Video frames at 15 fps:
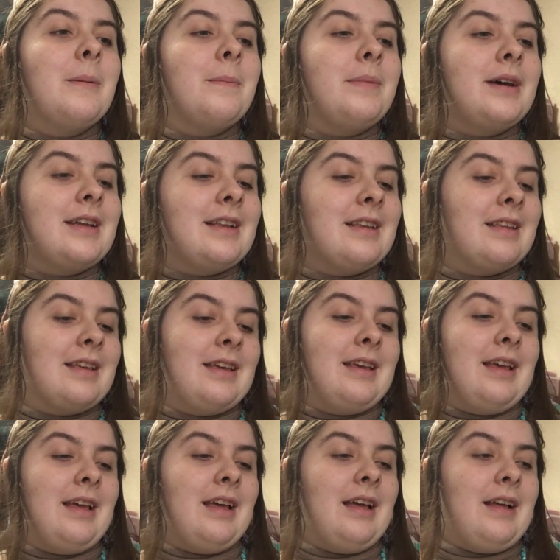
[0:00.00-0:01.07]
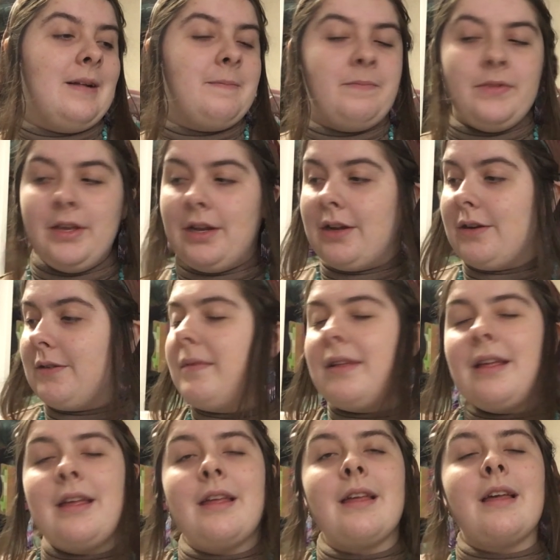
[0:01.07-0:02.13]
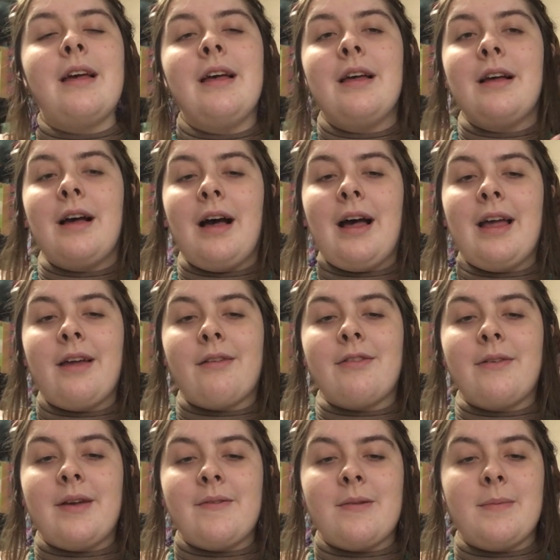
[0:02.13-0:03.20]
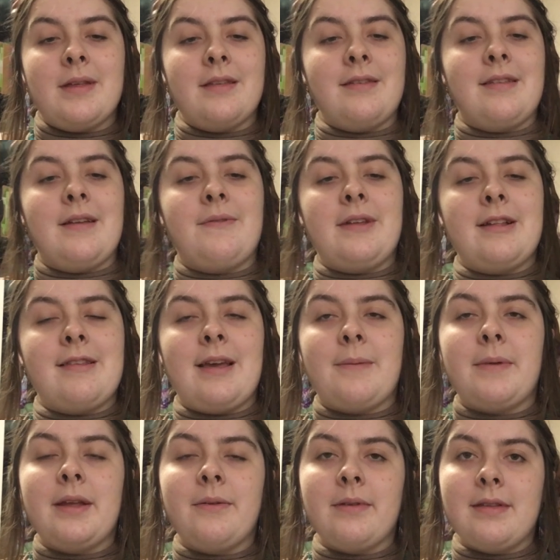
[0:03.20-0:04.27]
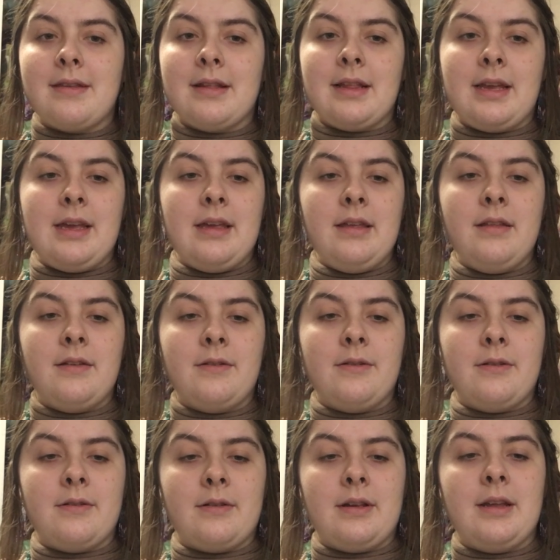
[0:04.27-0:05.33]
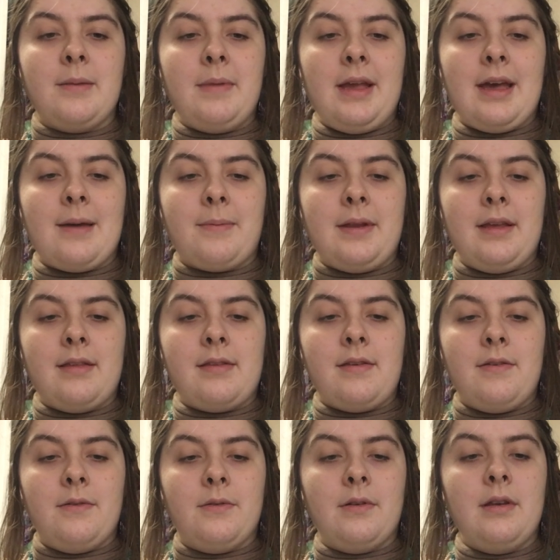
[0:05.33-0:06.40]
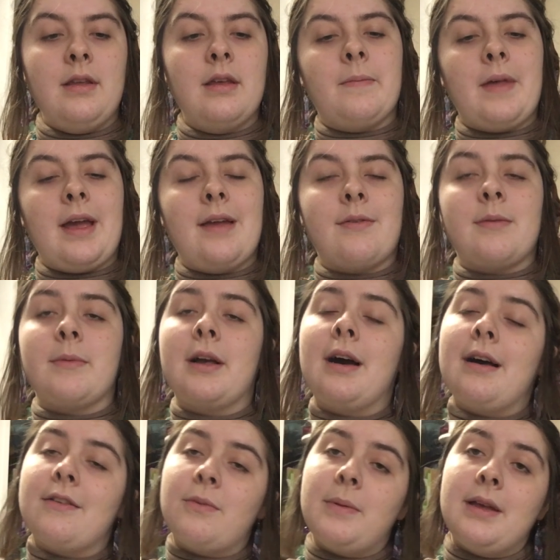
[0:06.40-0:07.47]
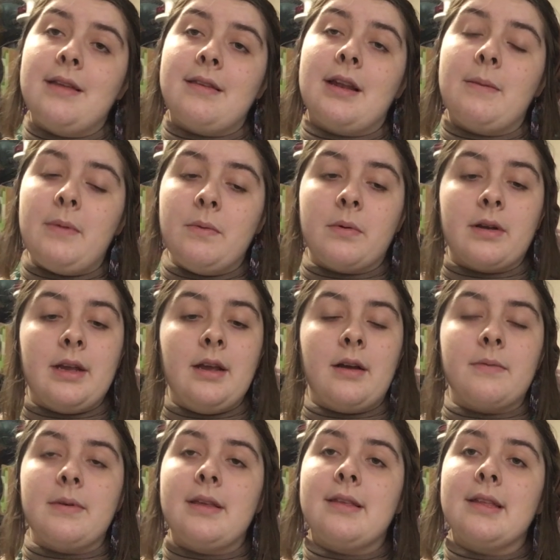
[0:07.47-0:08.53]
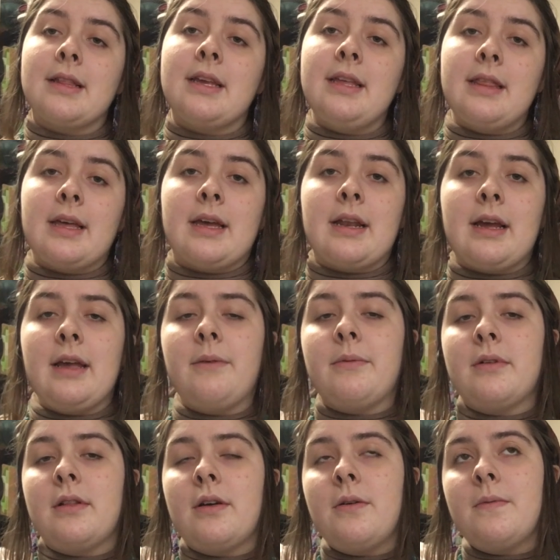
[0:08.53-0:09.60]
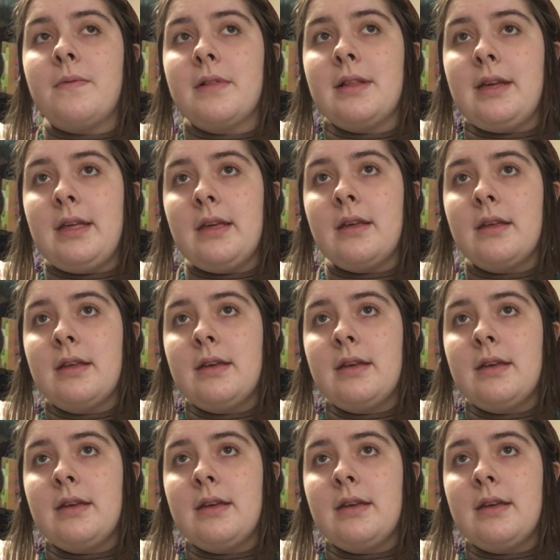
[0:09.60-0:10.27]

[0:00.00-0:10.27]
but, you know, I also have some other stuff that's happening recently, or gonna be happening soon. I have some cosplays that I've been working on recently that I will hopefully,